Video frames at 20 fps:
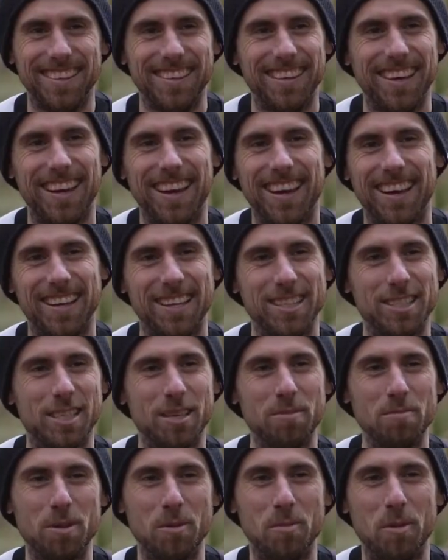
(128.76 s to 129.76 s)
Yeah, it
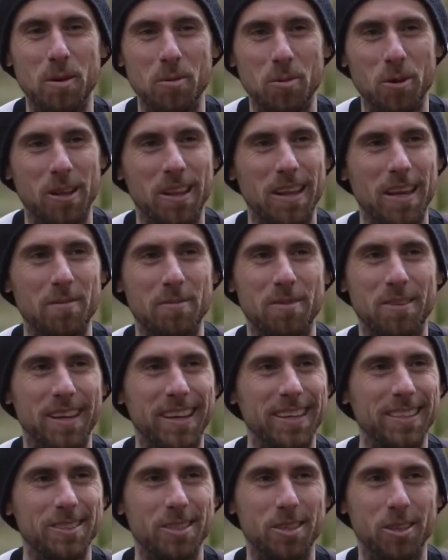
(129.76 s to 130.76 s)
seems to be one of them
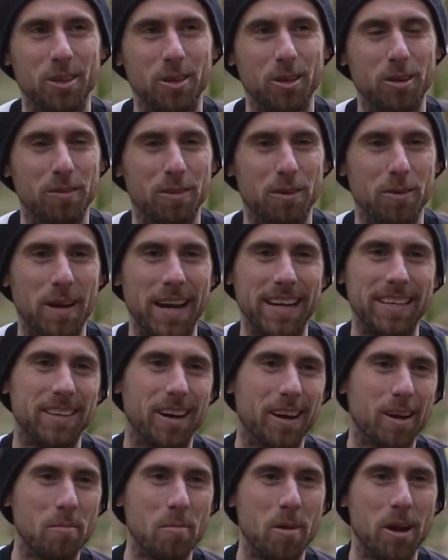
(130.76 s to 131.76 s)
things, you know, if you ride
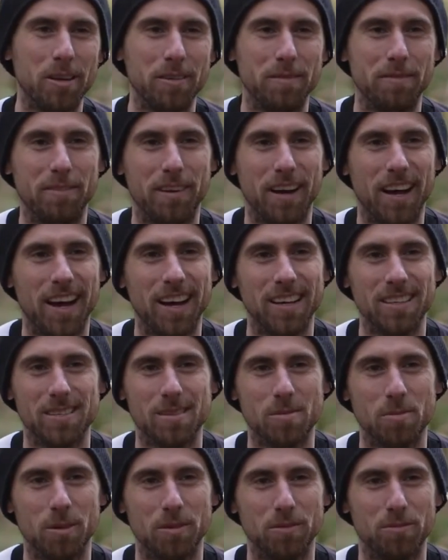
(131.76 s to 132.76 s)
down a mountain
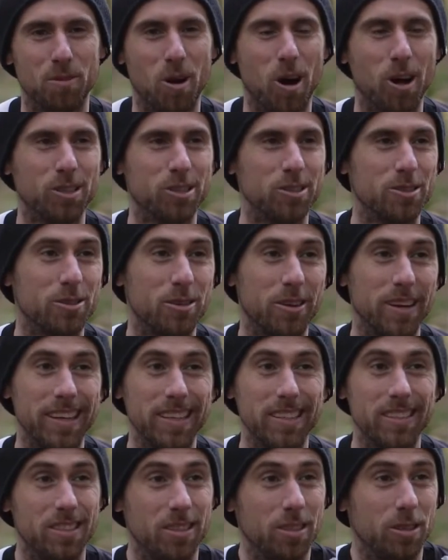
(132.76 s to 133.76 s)
fast with rocks and
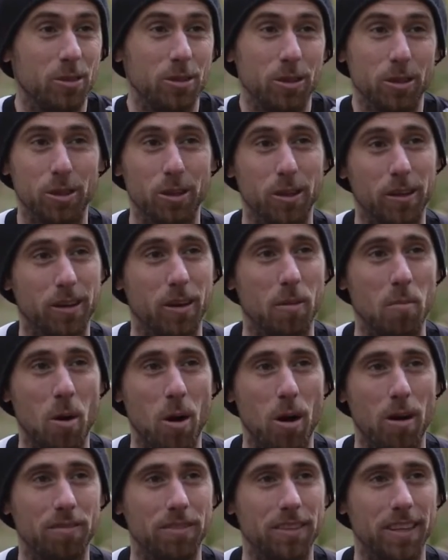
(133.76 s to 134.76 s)
trees, you know, you're going to come
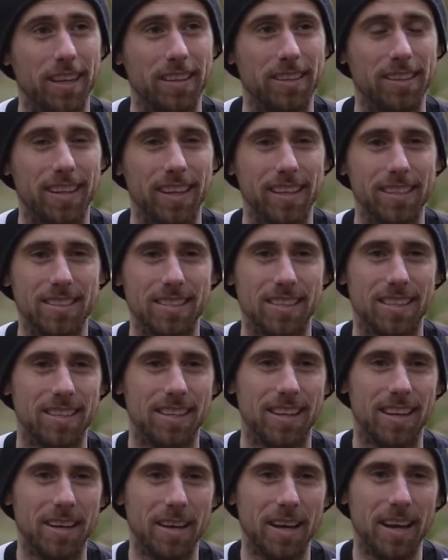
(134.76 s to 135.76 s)
off and hit things. And
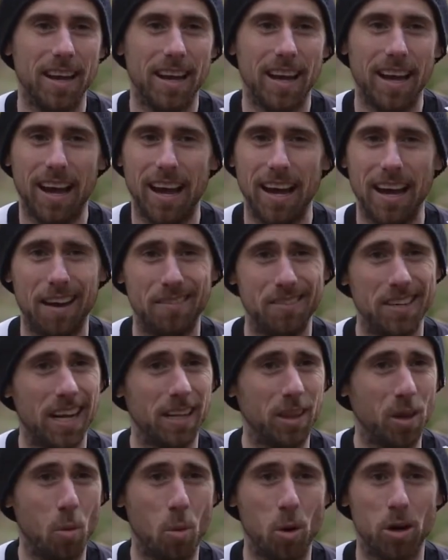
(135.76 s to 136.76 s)
I haven't
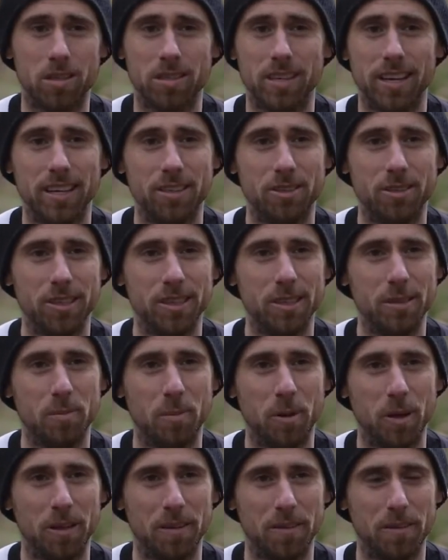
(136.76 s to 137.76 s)
had the worst injuries,
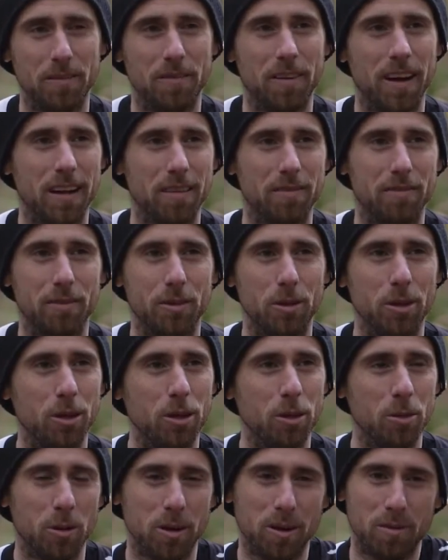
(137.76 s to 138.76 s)
but I've had a
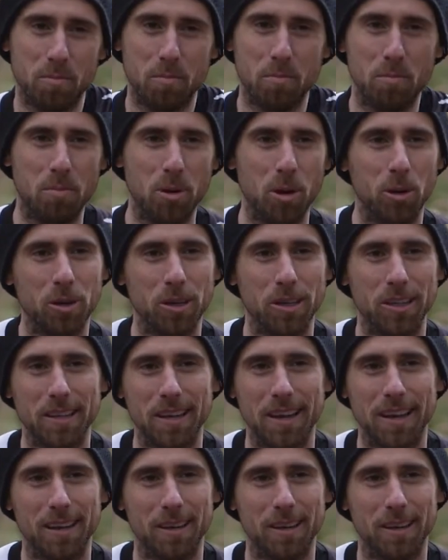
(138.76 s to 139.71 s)
few where I've broken